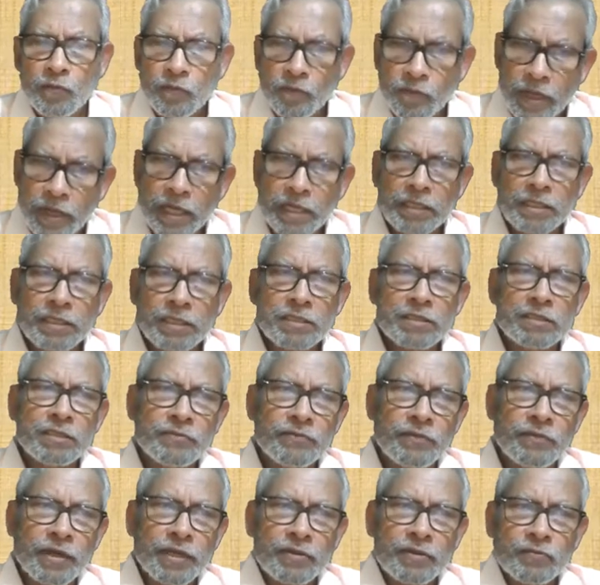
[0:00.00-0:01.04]
where it is
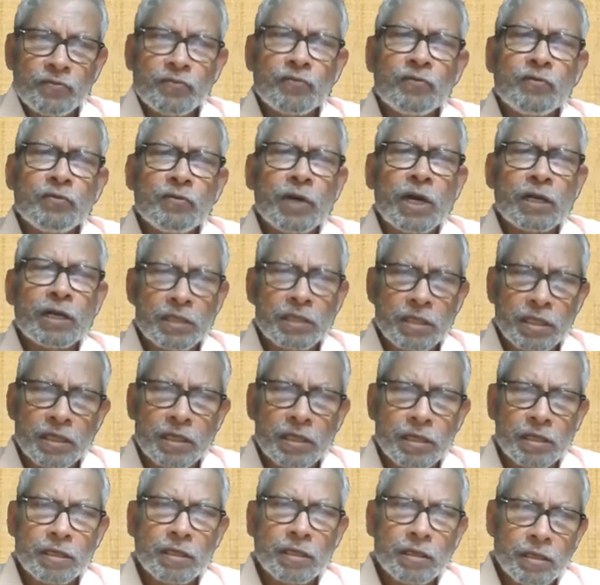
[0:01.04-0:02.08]
defined who are
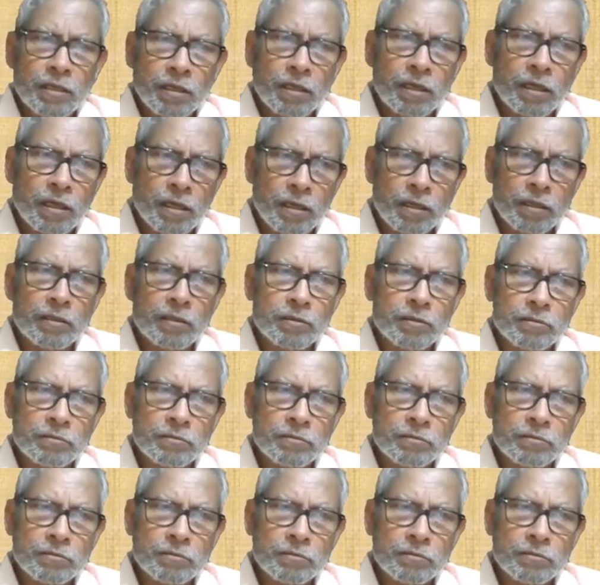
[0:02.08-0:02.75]
the uh,